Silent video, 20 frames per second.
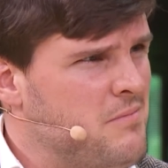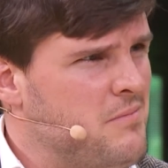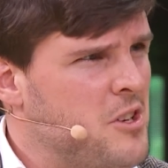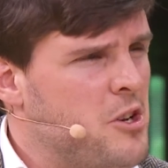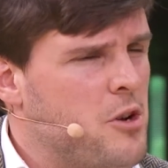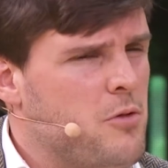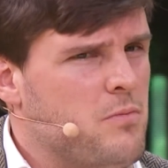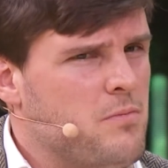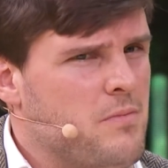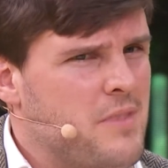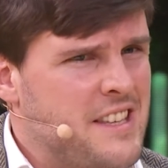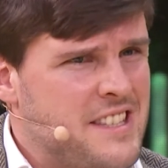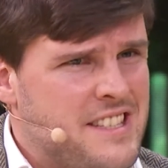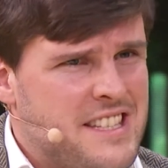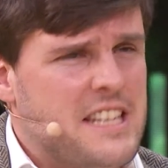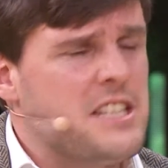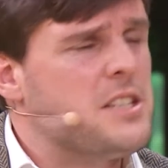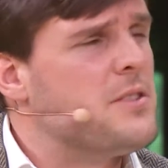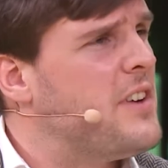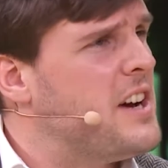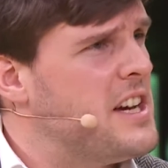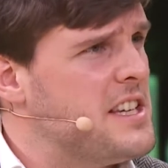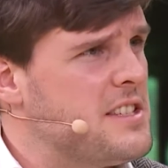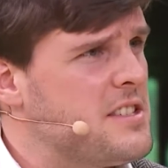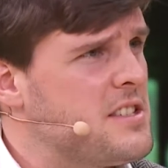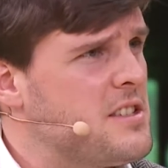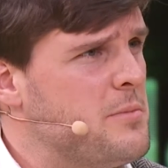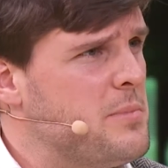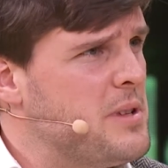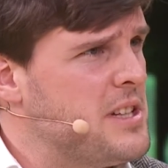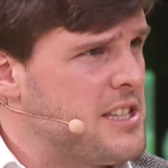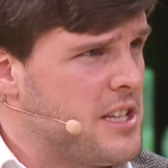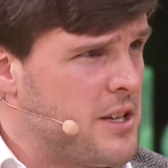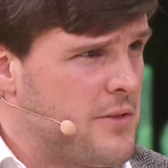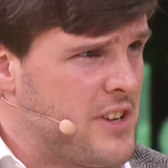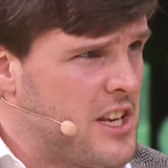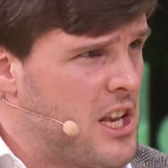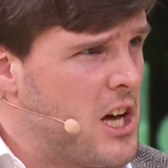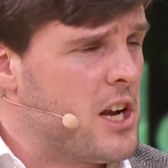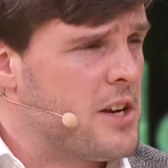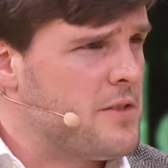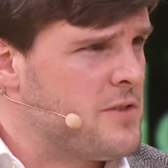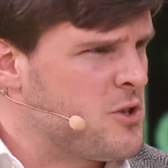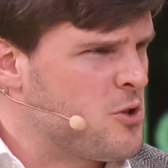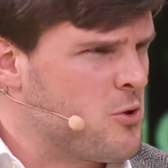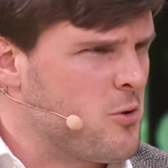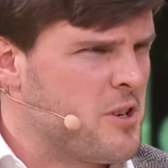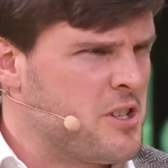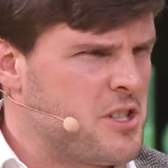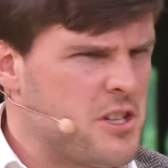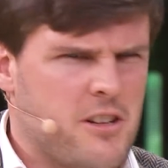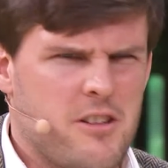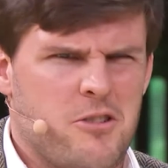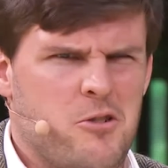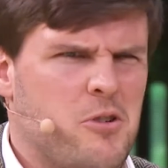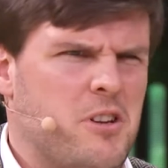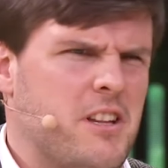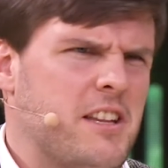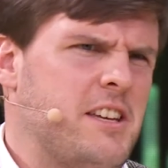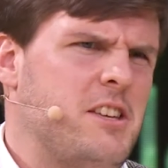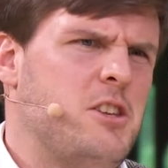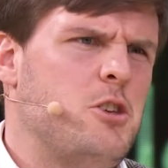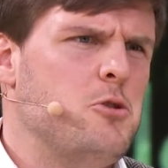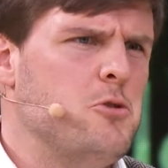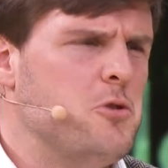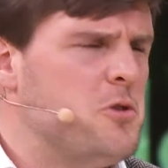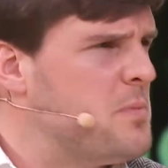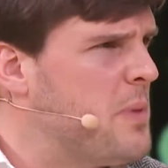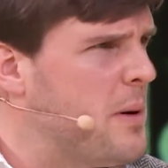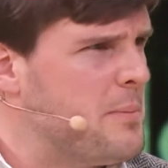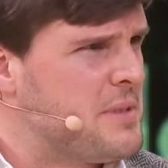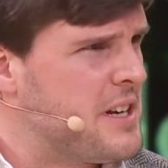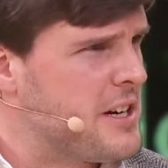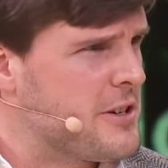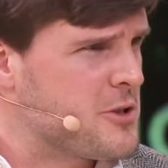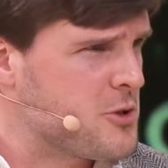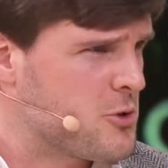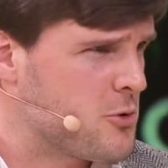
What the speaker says: you know, incentivize the building of a lot of storage, including like huge pumped air